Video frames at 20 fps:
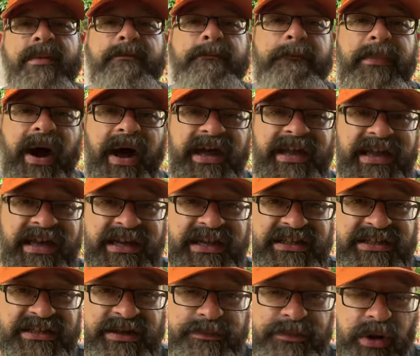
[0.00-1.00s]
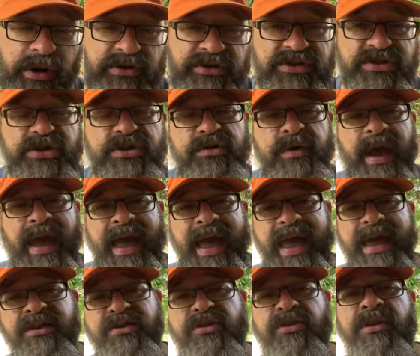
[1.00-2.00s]
But it is supposed to
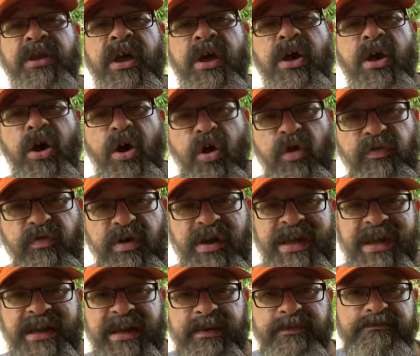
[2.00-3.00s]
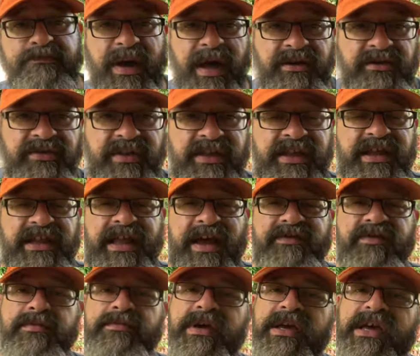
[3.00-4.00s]
handle overheating better than the
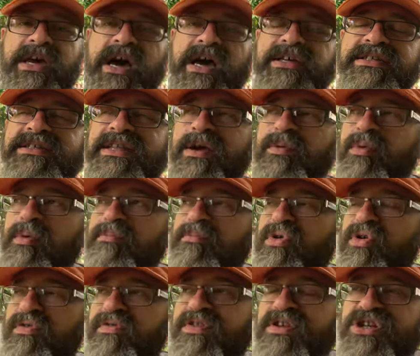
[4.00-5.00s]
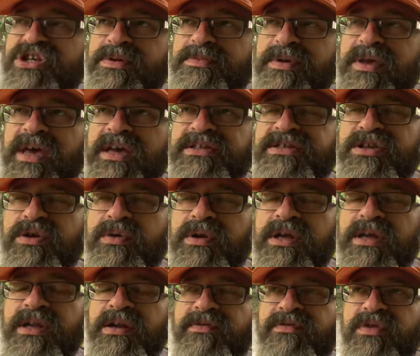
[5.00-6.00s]
11 because they removed the GPS
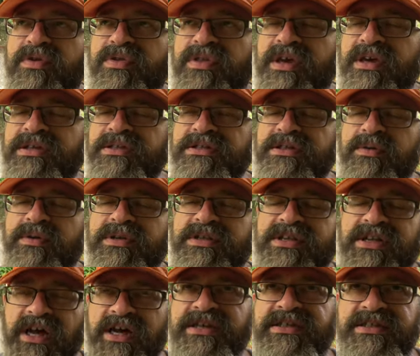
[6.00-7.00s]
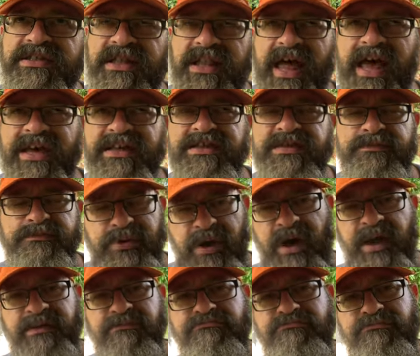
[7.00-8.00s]
unit and a few things, so it does less, but